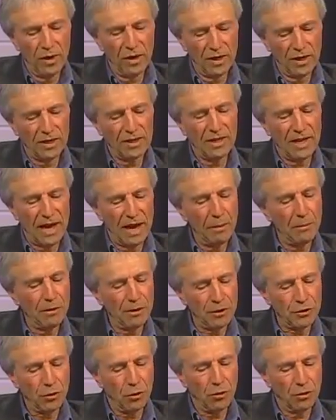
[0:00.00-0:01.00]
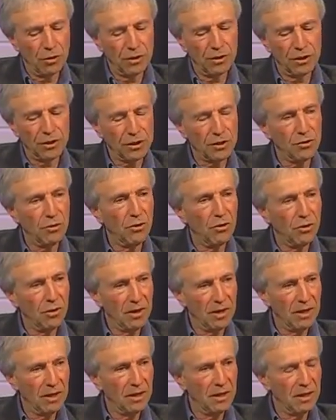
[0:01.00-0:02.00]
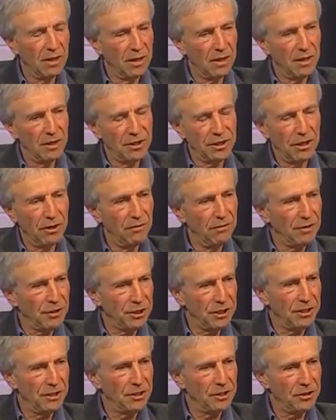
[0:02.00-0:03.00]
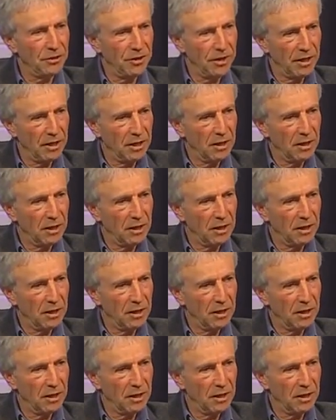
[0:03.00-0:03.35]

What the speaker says: Will it damage or destroy the shellfish industry?